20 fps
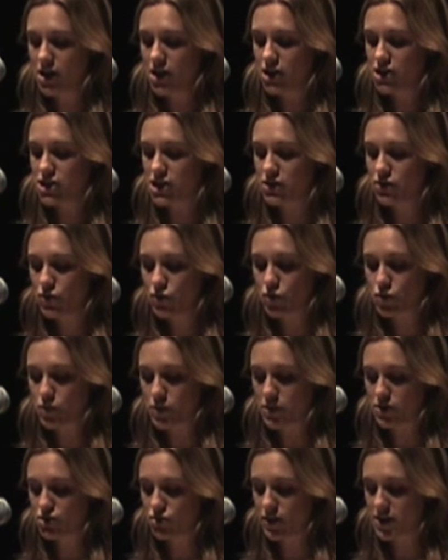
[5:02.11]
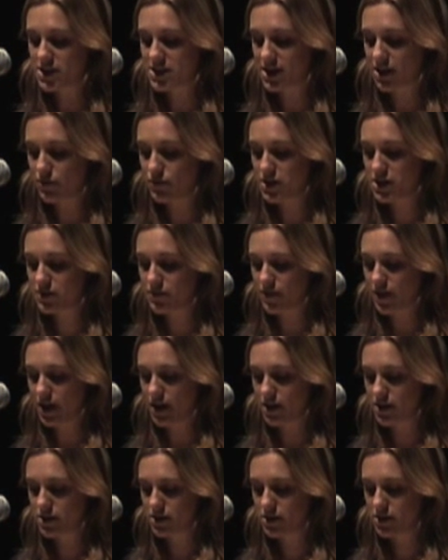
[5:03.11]
She thought we were trying to get rid of
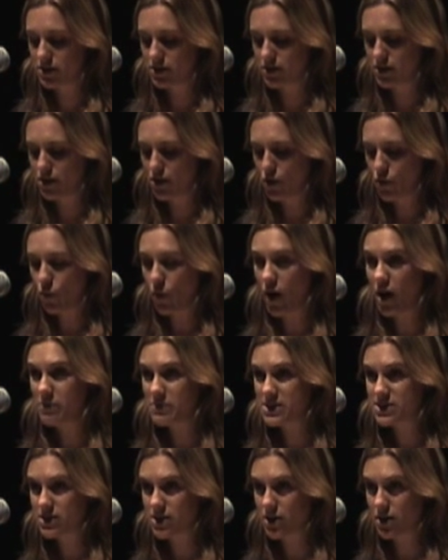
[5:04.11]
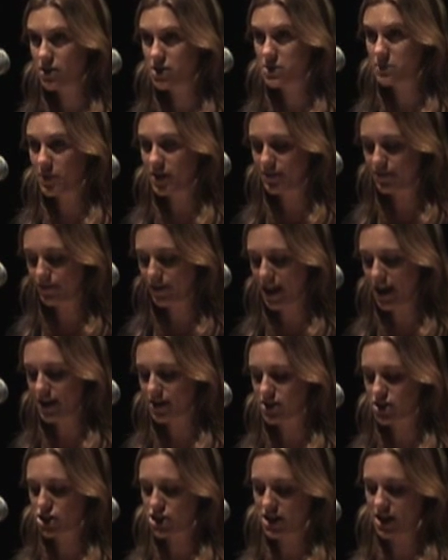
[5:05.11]
her. "Why must I go to my
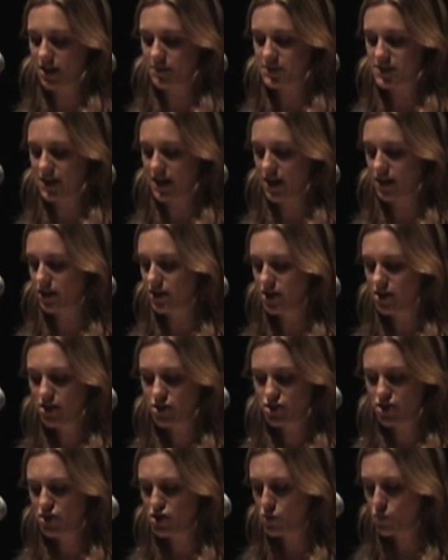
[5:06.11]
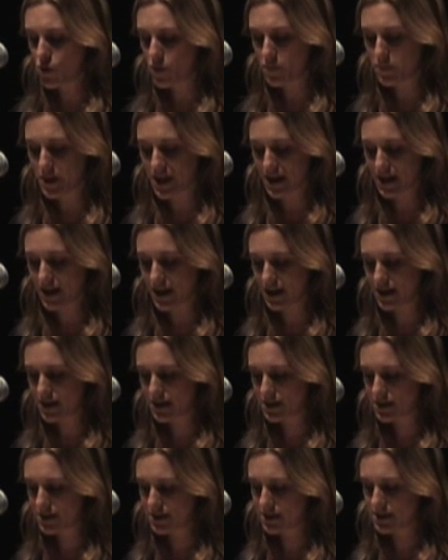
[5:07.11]
flat?" she kept saying. "Don't you want me here?"
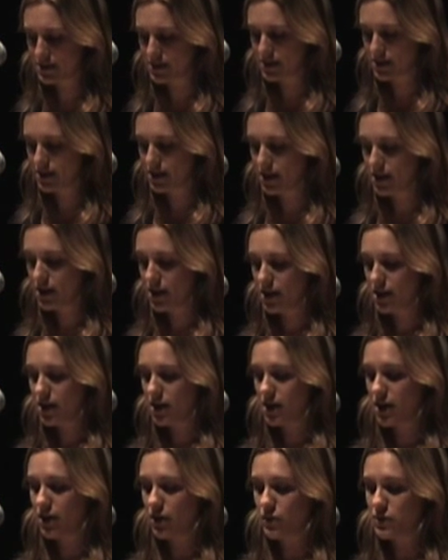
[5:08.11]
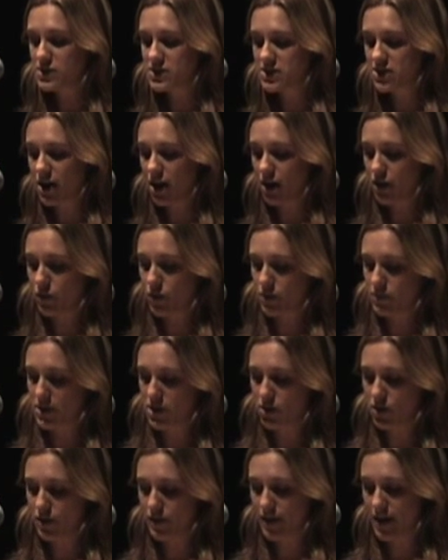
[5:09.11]
It was dark when we
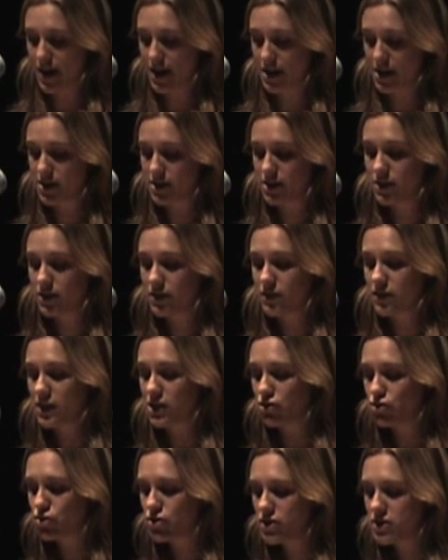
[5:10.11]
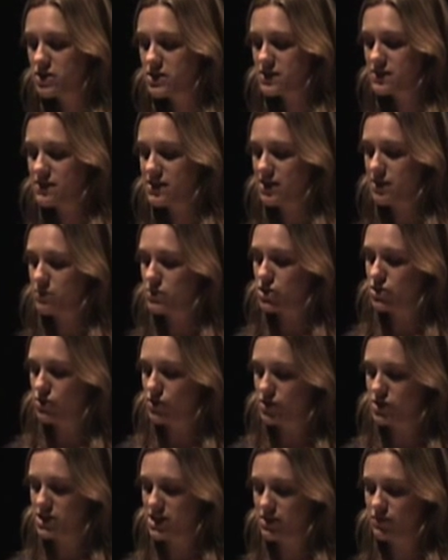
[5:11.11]
got there. The intruders seemed
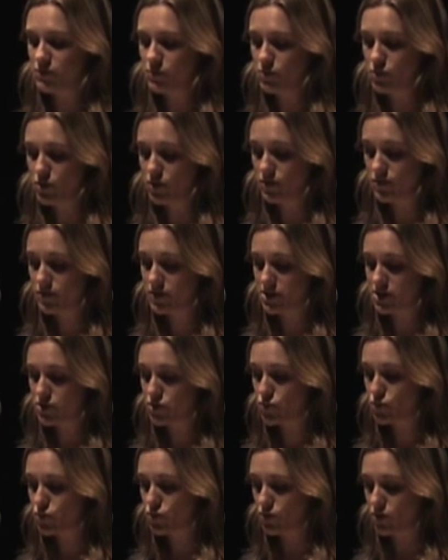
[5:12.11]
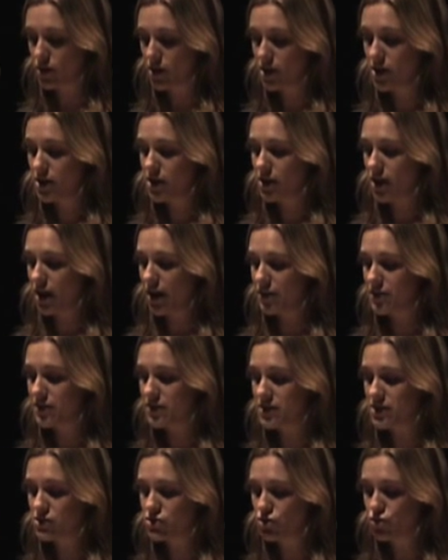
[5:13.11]
not to have moved at all, other
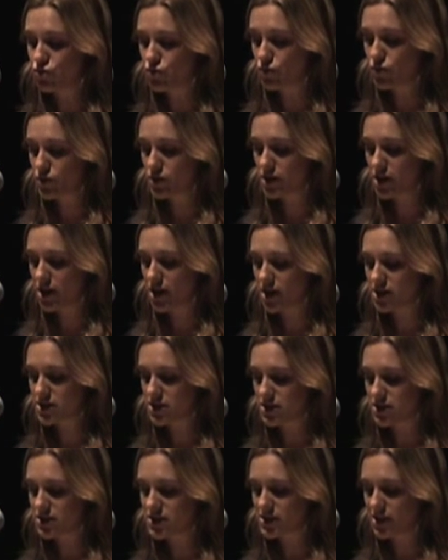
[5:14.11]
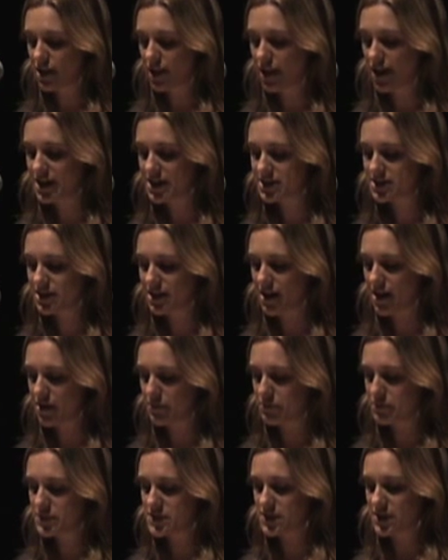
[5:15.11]
than to draw the curtains, light the
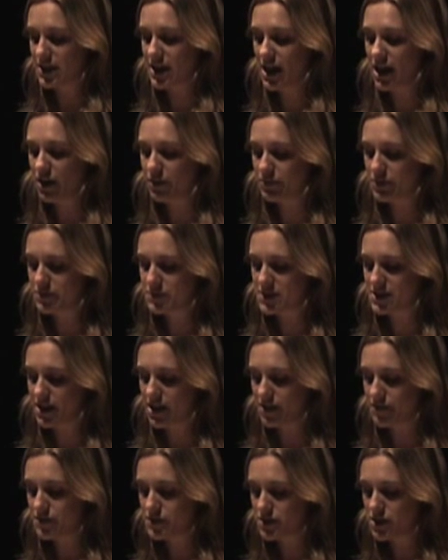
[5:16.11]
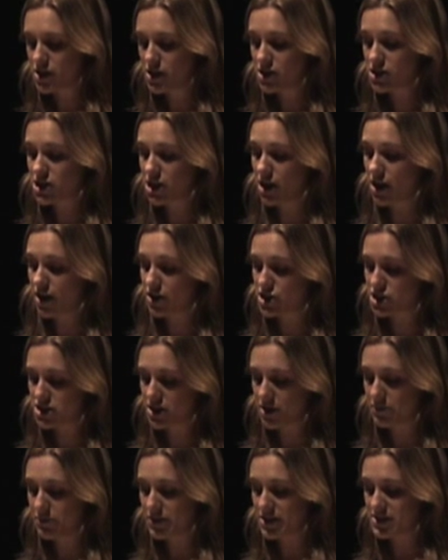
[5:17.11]
lamps, and help themselves to large
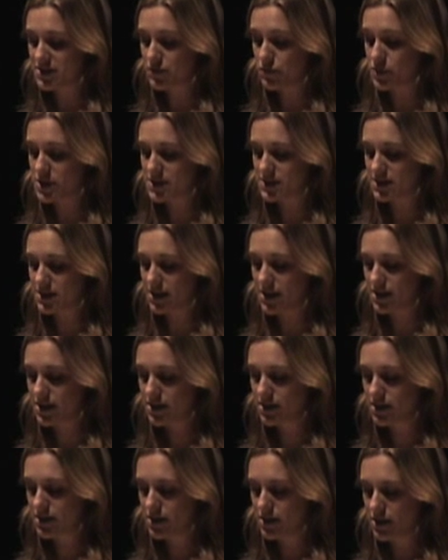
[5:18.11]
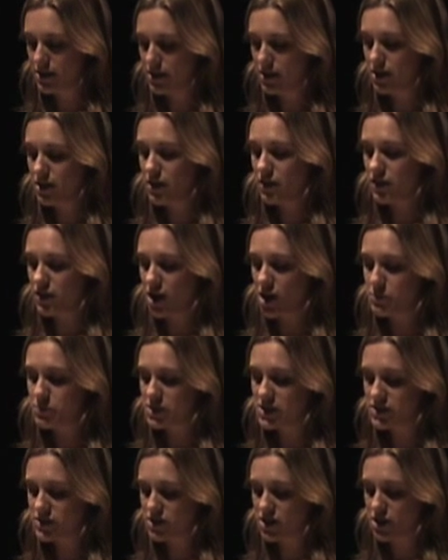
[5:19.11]
tumblers of whisky. The
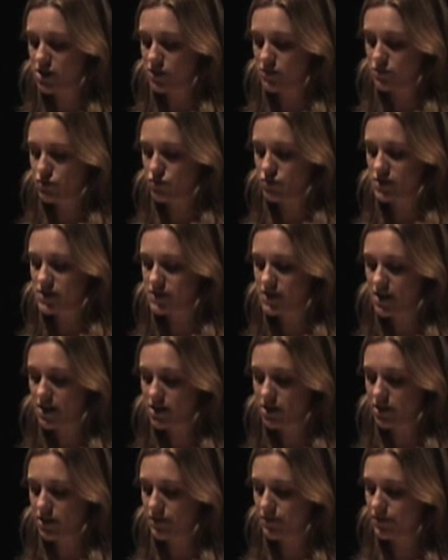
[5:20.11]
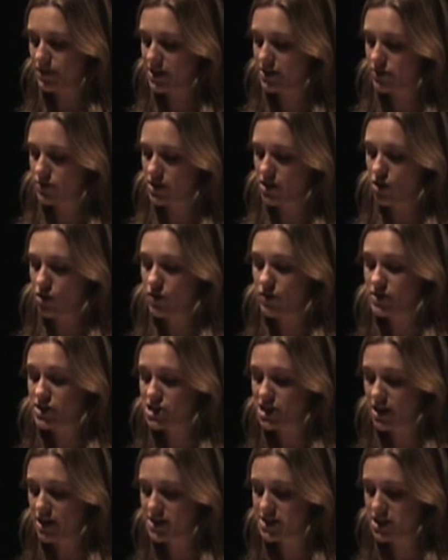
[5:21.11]
open stove threw a circle of flickering orange
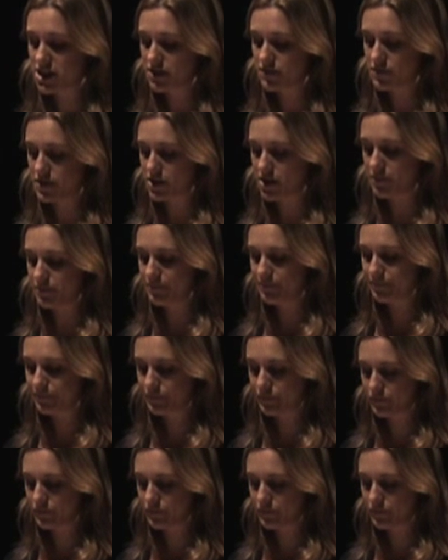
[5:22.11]
light over them.